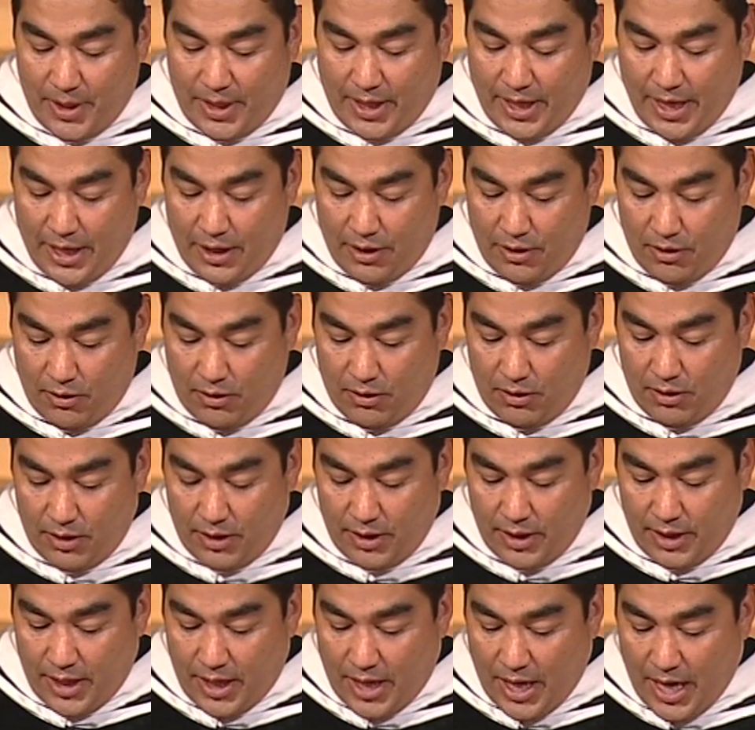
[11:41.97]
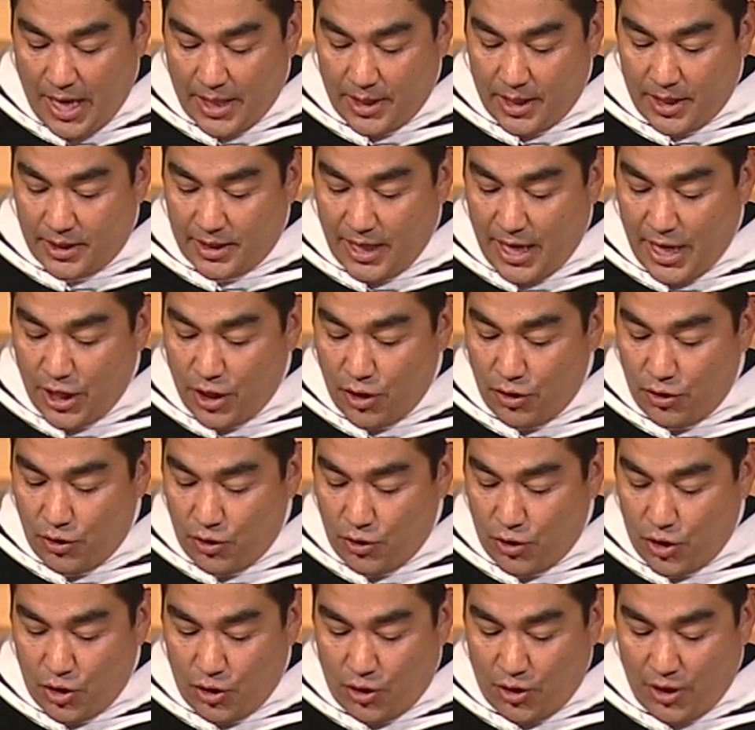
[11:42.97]
to Kendall, and the day you knew
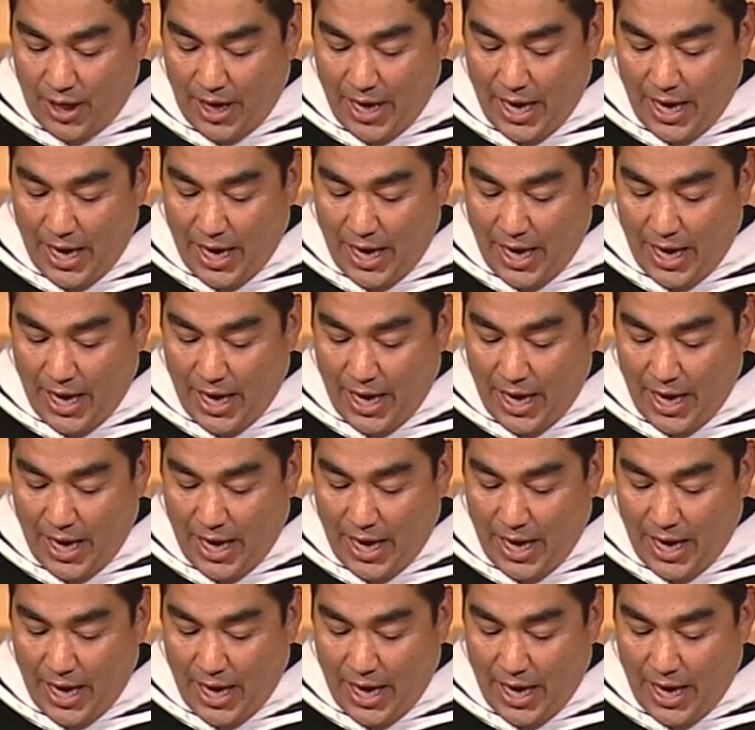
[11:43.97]
you could